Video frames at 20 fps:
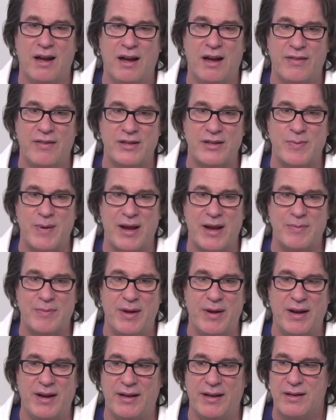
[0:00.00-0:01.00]
this Mac
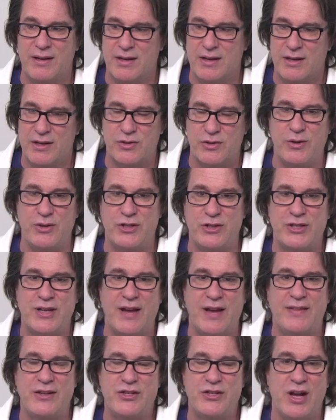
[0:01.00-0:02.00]
Mini. So we just
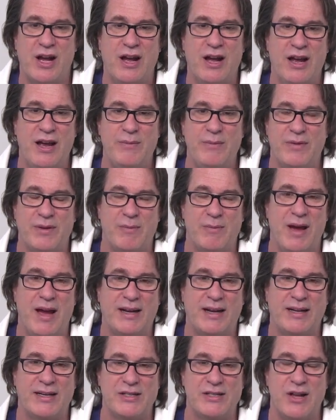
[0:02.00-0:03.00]
got the chime. The
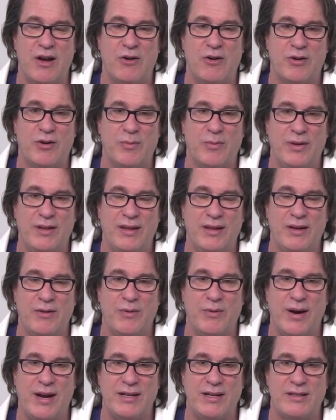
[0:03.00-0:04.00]
Mac is now completely
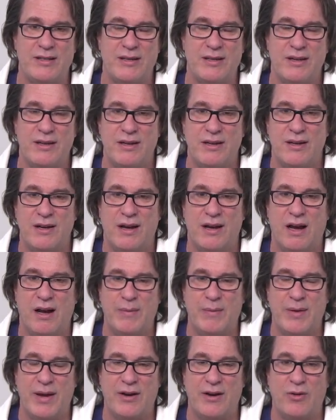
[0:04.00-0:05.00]
erased.
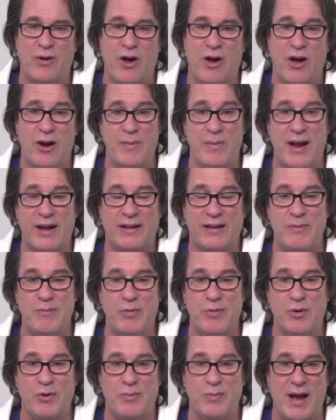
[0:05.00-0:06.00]
It'll automatically
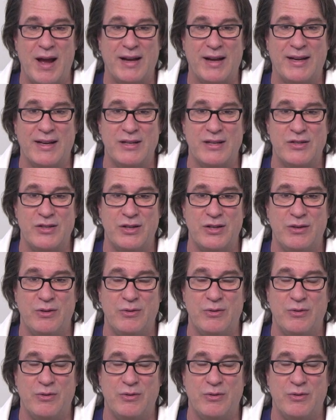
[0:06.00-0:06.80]
boot back into